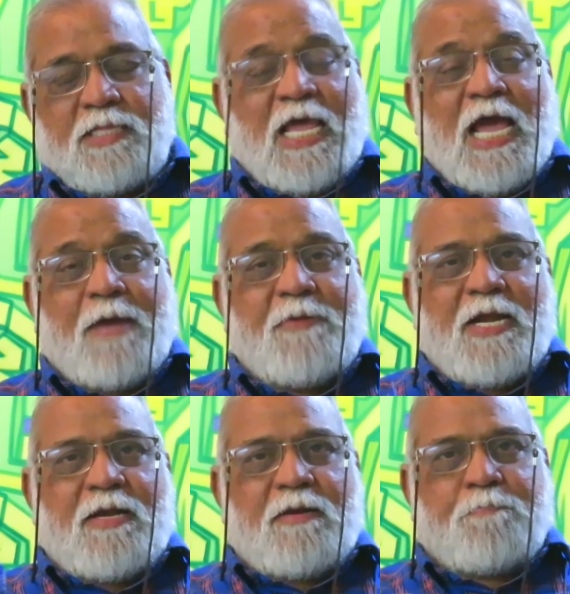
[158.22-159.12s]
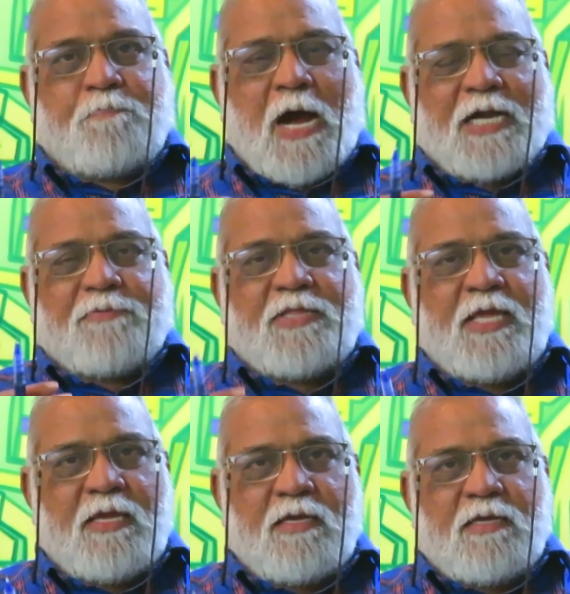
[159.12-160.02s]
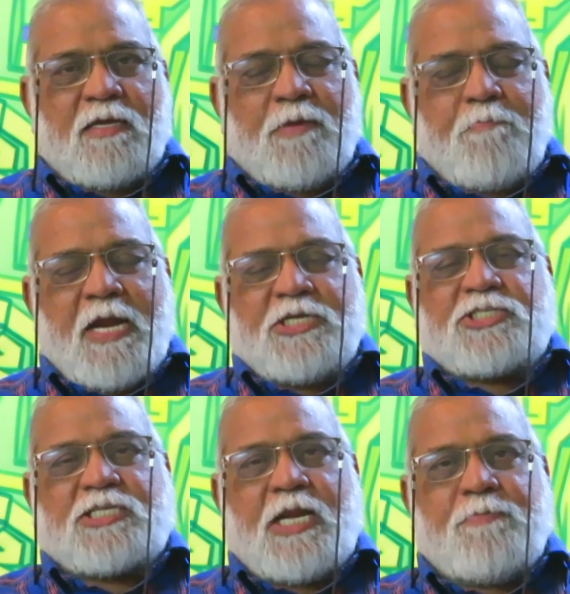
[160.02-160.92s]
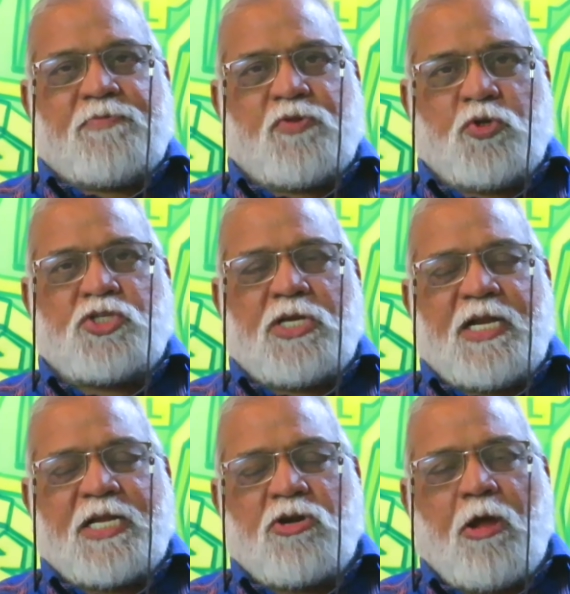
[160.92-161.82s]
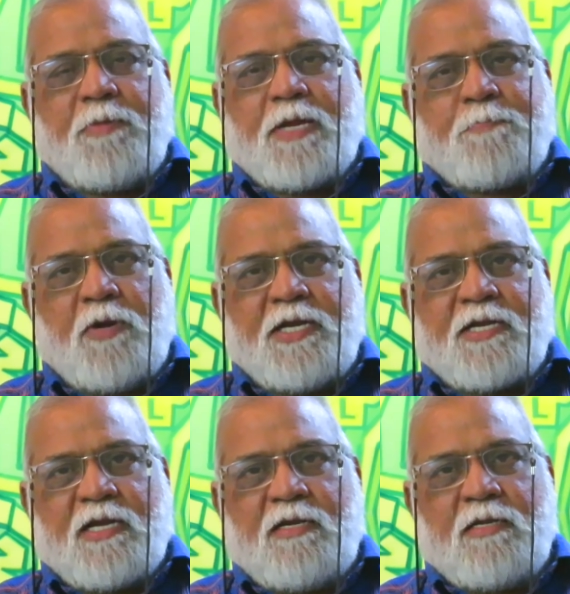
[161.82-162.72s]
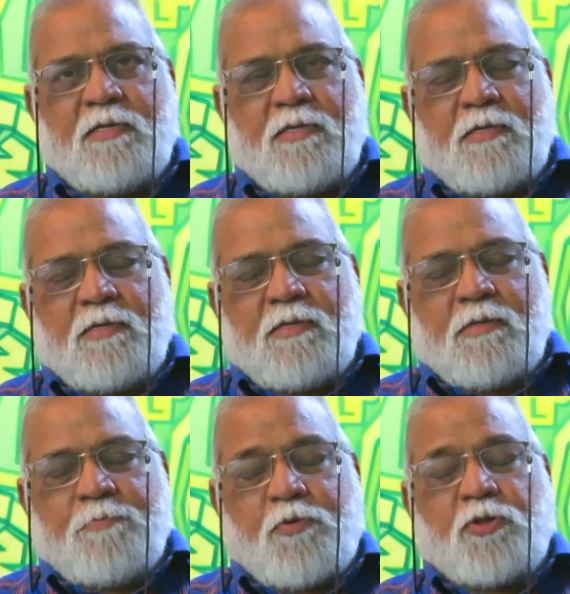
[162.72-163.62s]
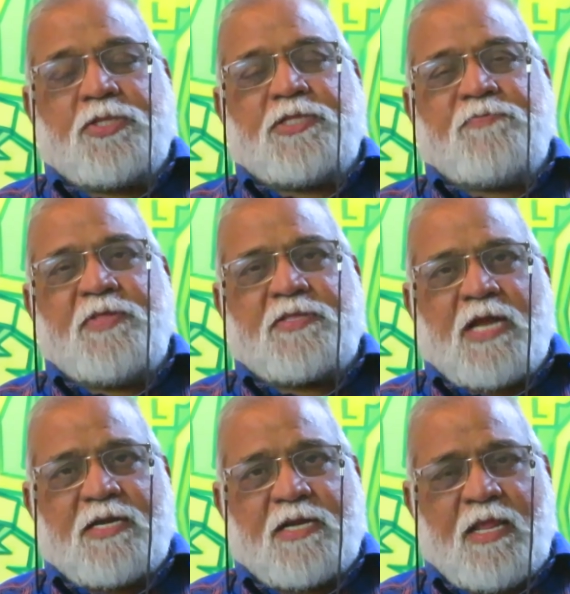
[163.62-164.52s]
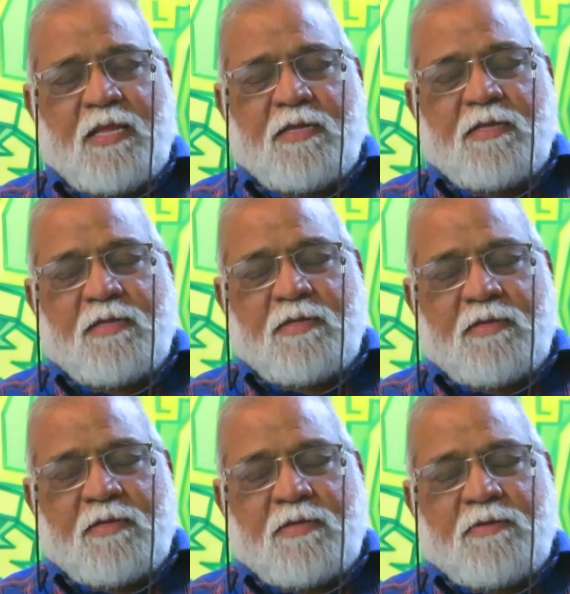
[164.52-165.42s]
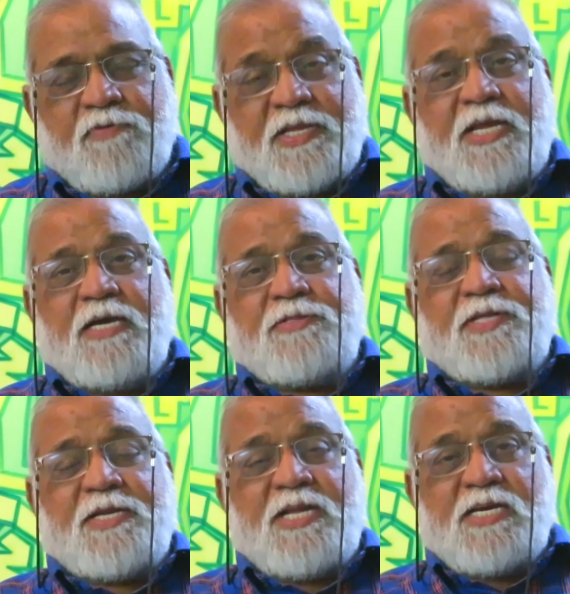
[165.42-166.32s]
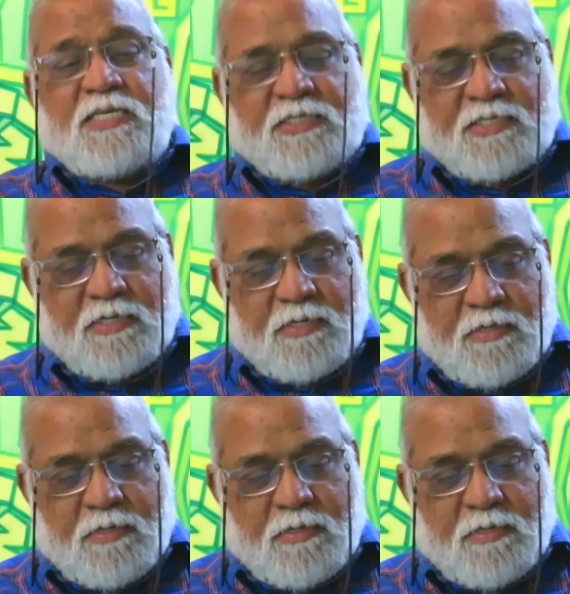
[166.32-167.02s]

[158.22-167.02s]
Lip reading: They have been part of the mainstream social and economic political process of this country for years and years.